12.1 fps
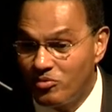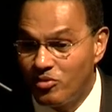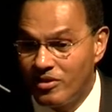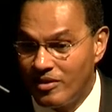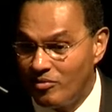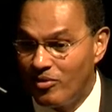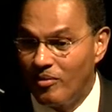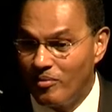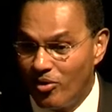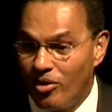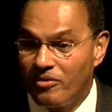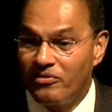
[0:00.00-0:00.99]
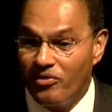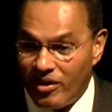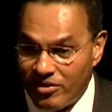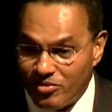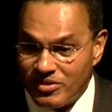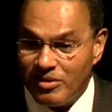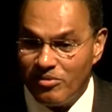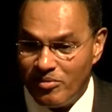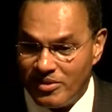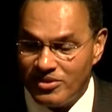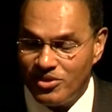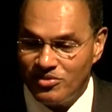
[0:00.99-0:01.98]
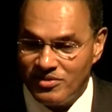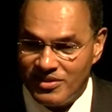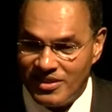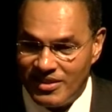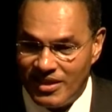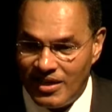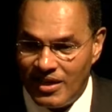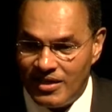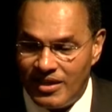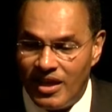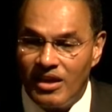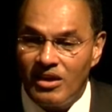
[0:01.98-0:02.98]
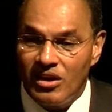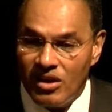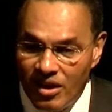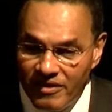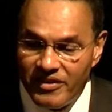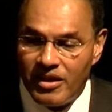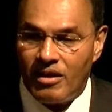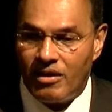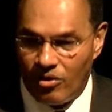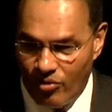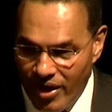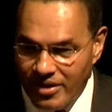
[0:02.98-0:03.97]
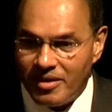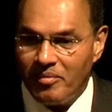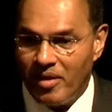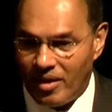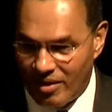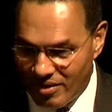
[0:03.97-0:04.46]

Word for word: With, with, I'm learning French with some of my students, and they're loving correcting me.